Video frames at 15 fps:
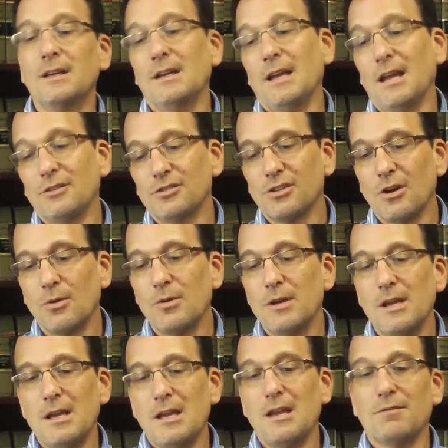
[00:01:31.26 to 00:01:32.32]
And so
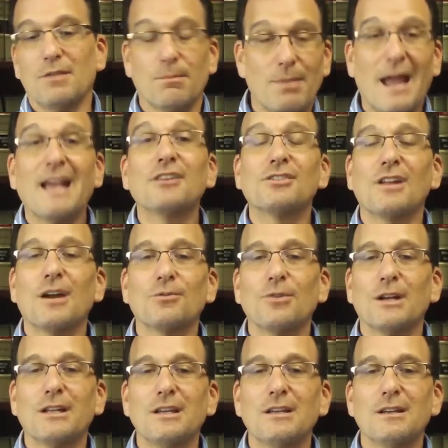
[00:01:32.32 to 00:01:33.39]
if the bank's not
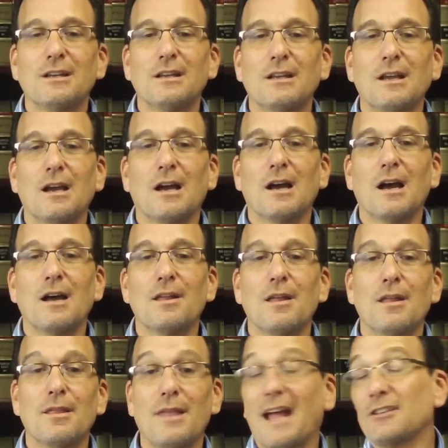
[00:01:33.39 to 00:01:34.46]
ready,
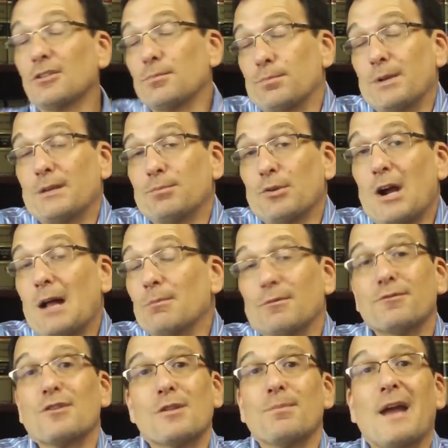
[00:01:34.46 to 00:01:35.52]
that's a big problem
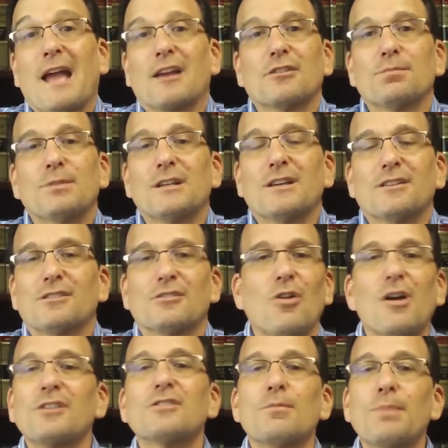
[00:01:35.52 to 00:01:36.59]
for the banks, because as
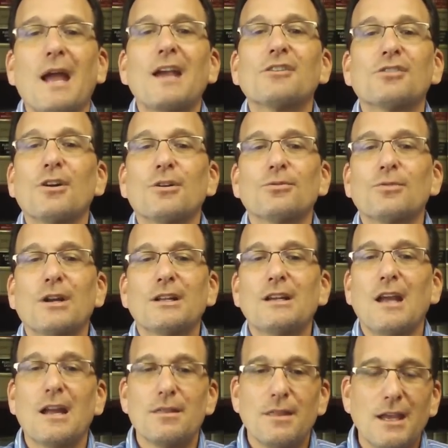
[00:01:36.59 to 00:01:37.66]
long as the banks aren't
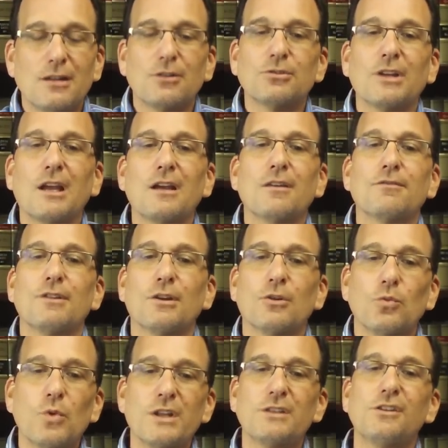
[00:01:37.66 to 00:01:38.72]
ready and they don't have their
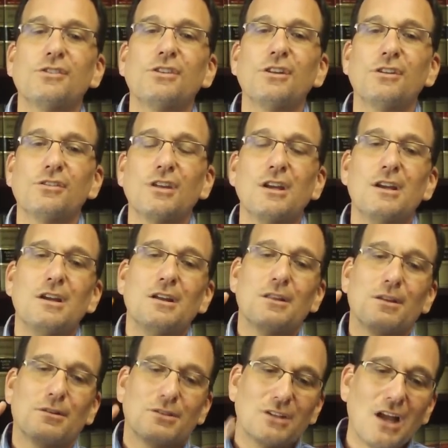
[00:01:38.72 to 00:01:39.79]
witnesses,
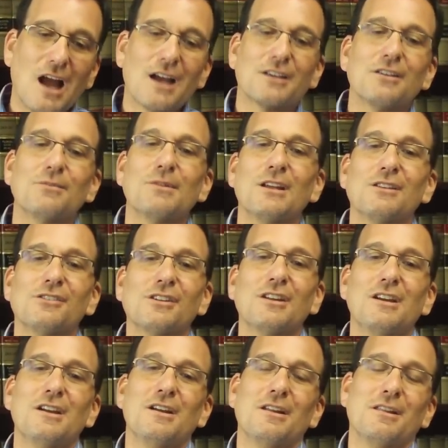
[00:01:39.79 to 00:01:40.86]
their documents,
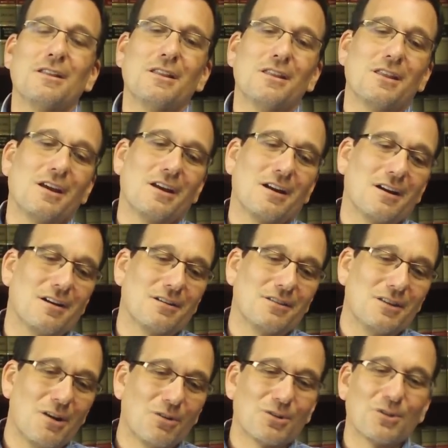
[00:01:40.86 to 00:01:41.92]
their
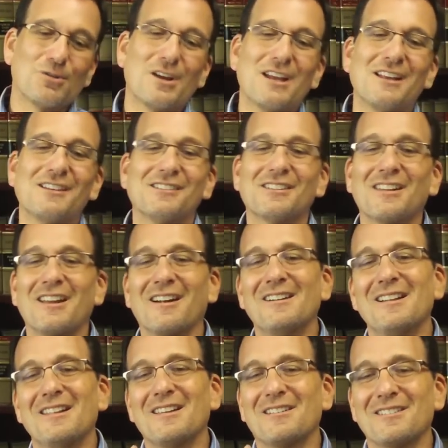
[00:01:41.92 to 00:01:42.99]
notaries, their
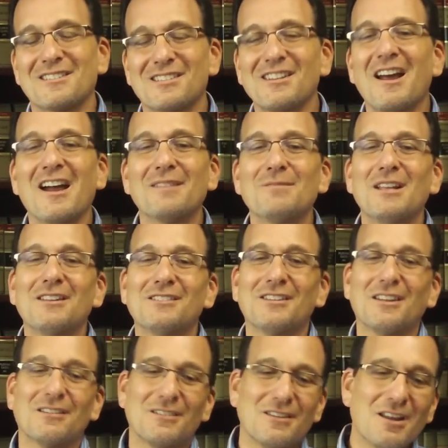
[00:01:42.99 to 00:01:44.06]
assignments,
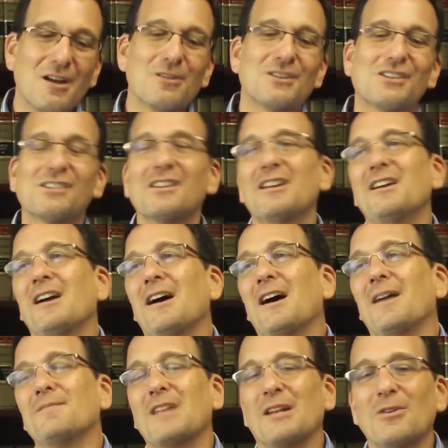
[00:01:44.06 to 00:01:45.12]
their notes,
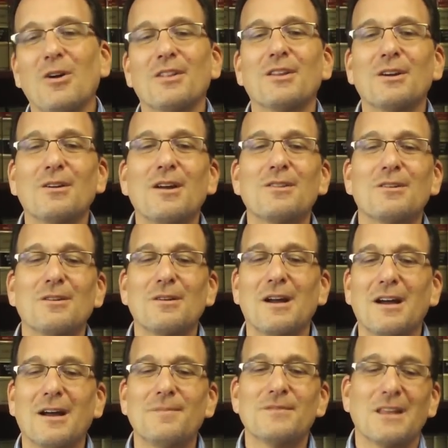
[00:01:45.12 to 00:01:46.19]
and all their
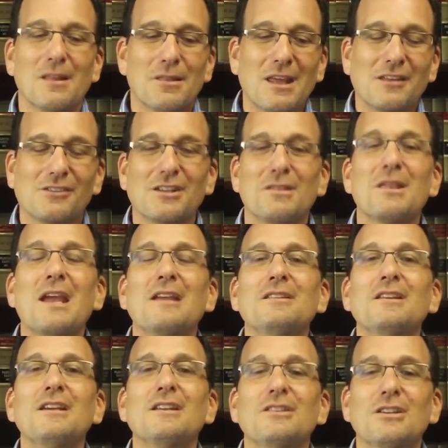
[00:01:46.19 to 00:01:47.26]
other things that they
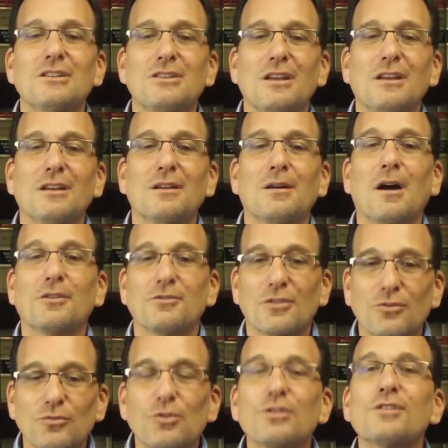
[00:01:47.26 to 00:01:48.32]
need under
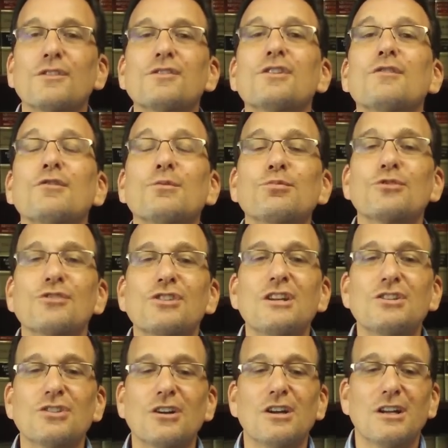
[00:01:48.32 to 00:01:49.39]
the rules of civil
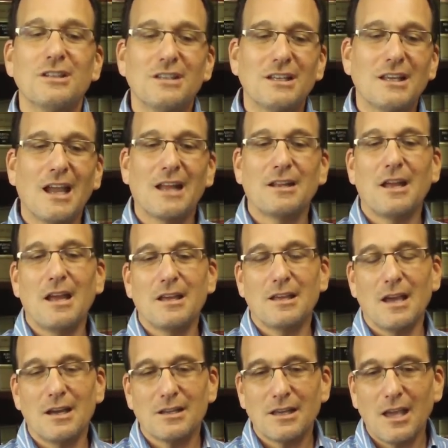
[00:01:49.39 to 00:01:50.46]
procedure to get
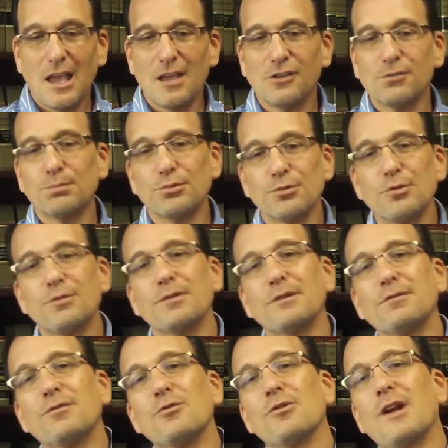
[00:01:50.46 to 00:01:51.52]
a case proven
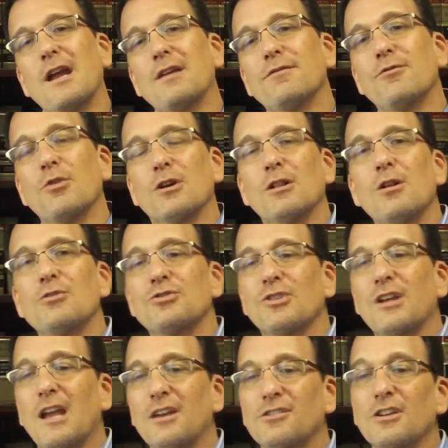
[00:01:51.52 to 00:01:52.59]
for a foreclosure
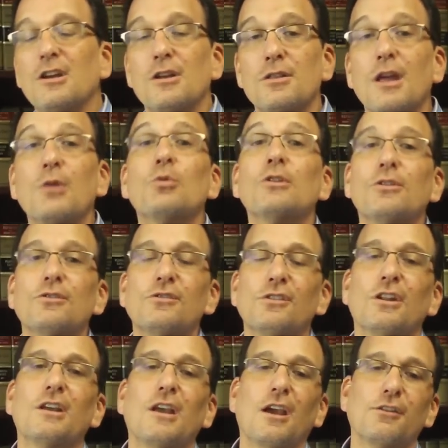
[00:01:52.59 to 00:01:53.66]
case, they will lose
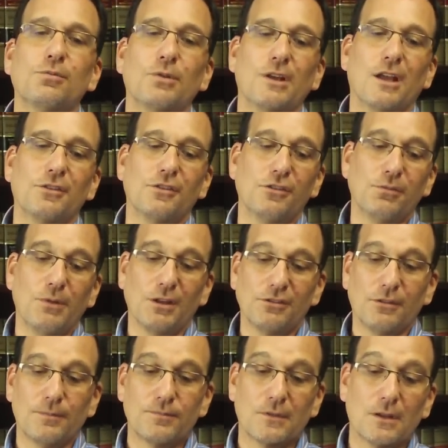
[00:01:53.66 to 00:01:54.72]
and the case will get
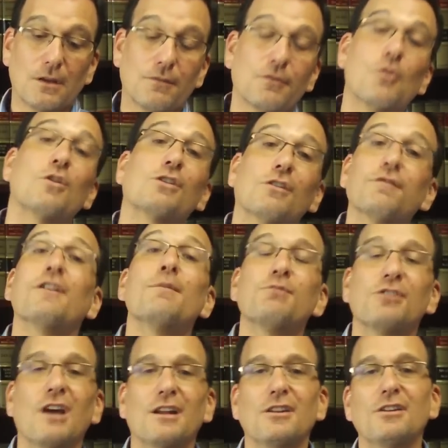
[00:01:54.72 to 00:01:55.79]
dismissed. Of course, the flip
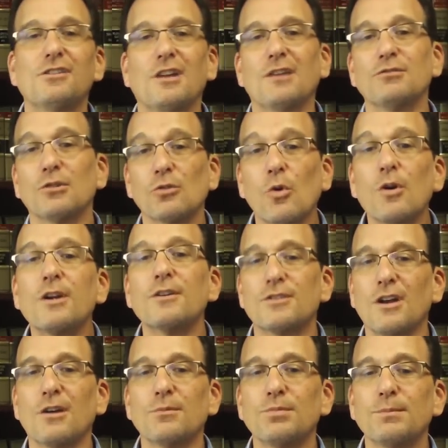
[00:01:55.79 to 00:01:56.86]
side is that if your lawyers
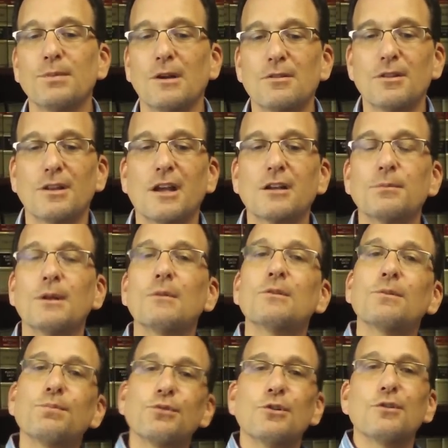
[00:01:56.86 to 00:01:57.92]
aren't prepared, they're not going to be able
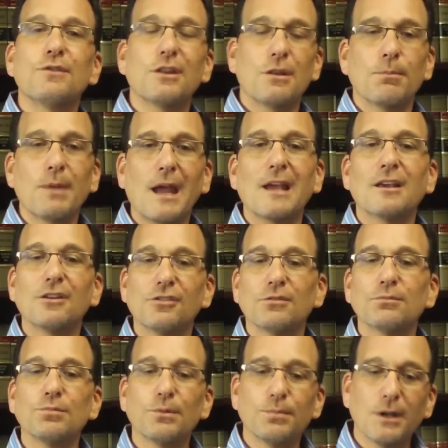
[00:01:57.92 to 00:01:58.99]
to prove that the bank
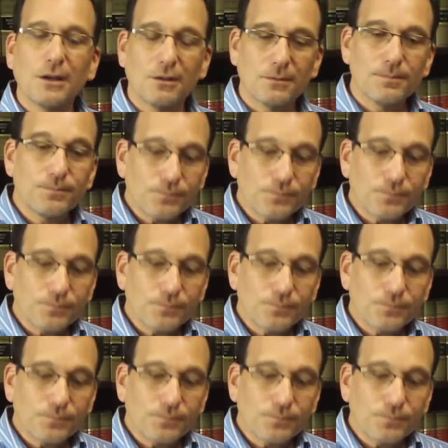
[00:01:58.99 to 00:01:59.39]
isn't prepared.